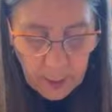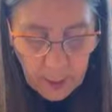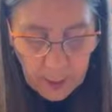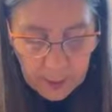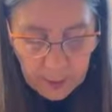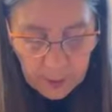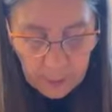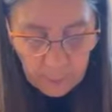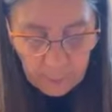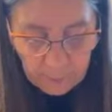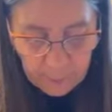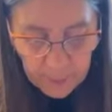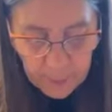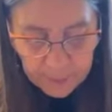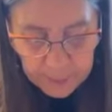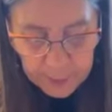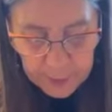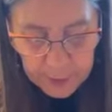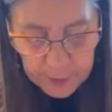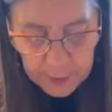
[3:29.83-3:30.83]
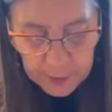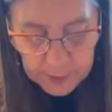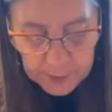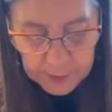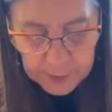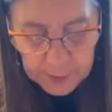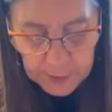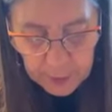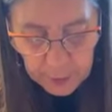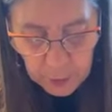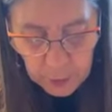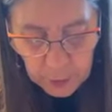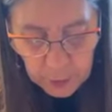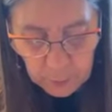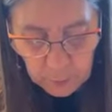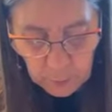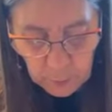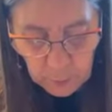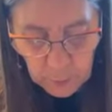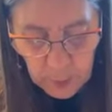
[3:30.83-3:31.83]
All right, now we've got this
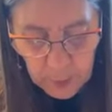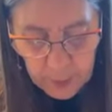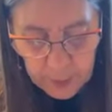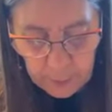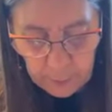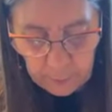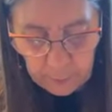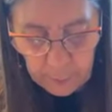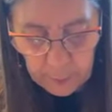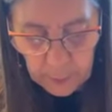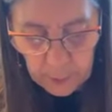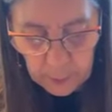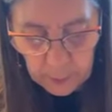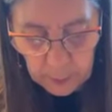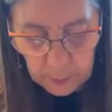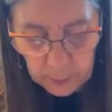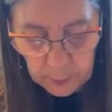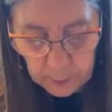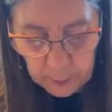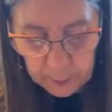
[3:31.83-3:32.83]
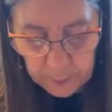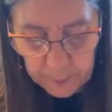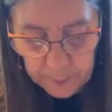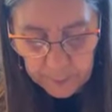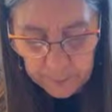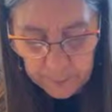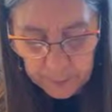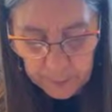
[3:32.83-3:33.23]
section right over here.